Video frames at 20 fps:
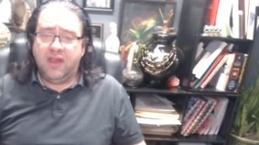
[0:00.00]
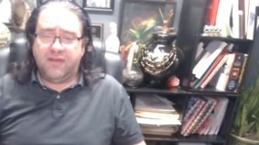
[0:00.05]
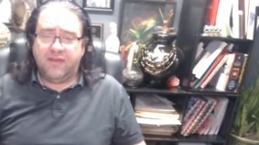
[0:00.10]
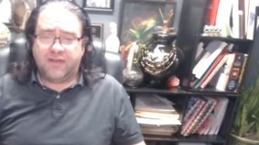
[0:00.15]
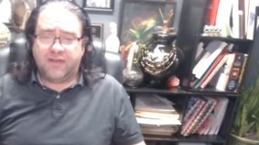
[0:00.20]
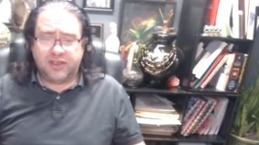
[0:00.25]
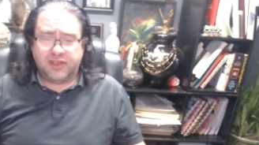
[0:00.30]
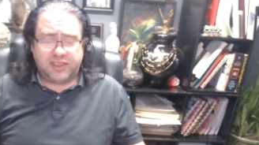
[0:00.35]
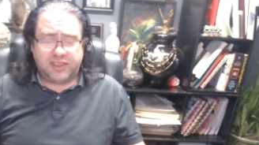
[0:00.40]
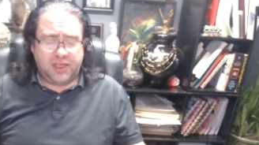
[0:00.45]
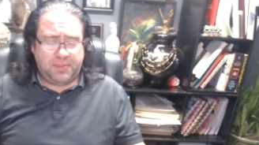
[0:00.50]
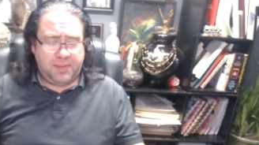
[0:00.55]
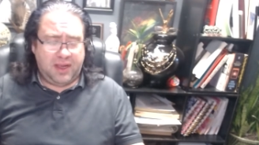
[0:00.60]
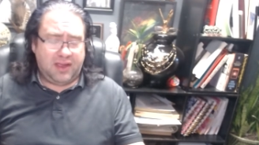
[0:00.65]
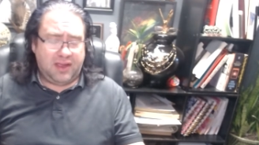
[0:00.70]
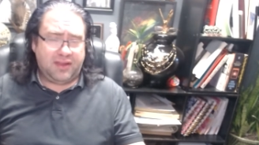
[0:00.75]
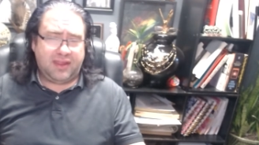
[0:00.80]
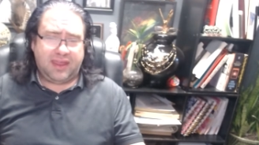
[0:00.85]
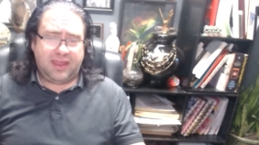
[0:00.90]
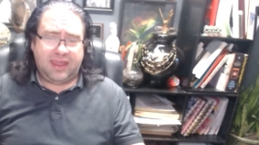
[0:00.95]
First up
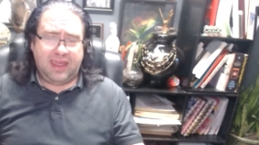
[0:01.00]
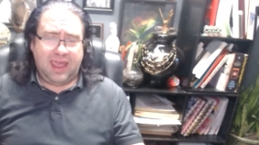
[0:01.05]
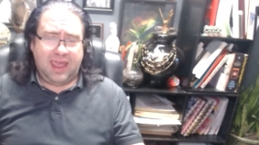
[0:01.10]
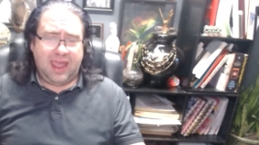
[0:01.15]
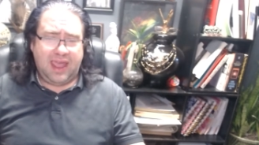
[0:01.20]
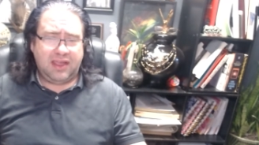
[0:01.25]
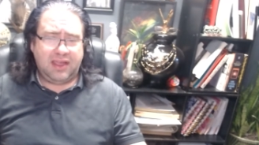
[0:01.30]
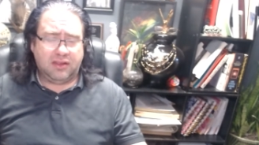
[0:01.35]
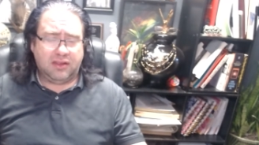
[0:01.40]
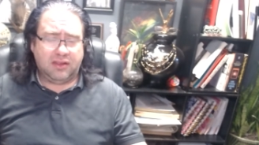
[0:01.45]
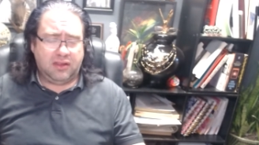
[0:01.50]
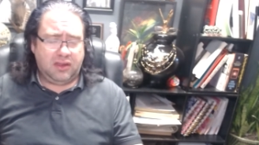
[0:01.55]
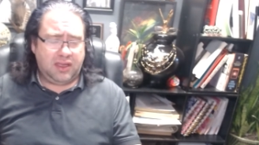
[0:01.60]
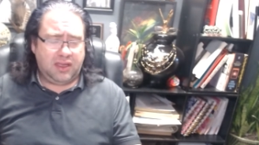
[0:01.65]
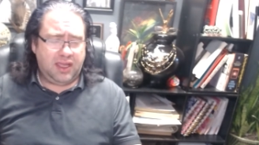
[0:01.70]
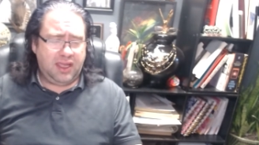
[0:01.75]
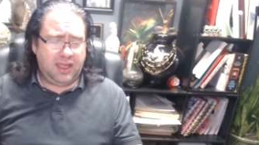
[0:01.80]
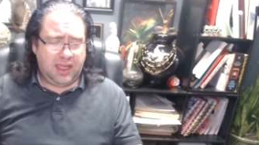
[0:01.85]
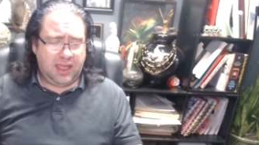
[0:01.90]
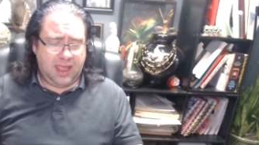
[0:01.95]
out of the gate,
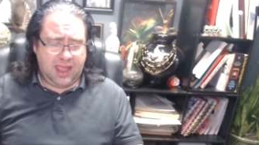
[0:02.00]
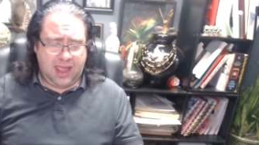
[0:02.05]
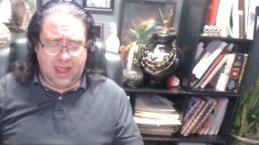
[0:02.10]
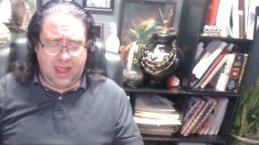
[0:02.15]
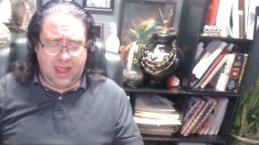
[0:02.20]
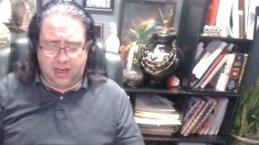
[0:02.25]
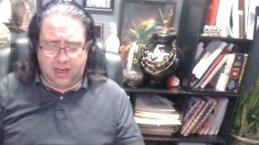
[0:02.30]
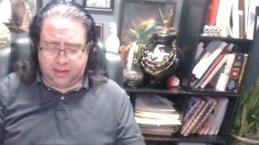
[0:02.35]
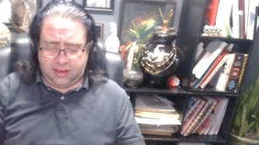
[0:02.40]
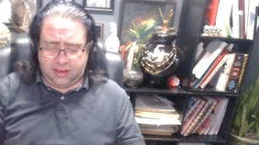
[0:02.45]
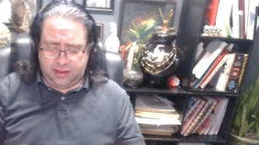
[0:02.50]
looking at